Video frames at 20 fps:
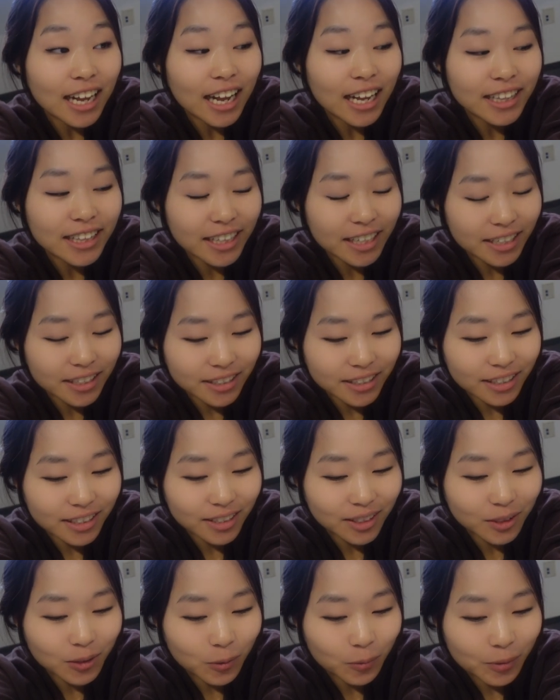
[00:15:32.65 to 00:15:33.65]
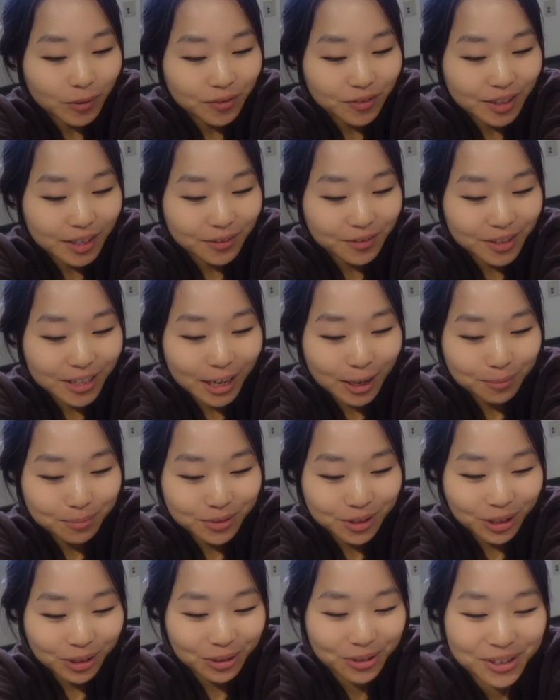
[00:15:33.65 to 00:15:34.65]
I think we've given
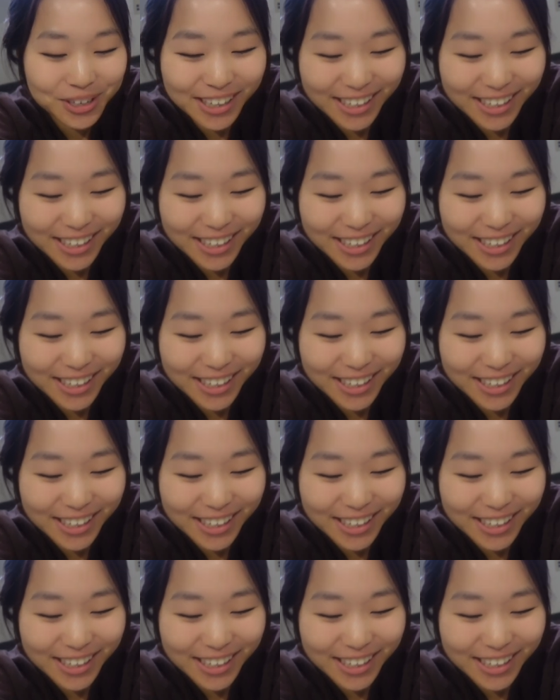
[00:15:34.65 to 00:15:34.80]
up though.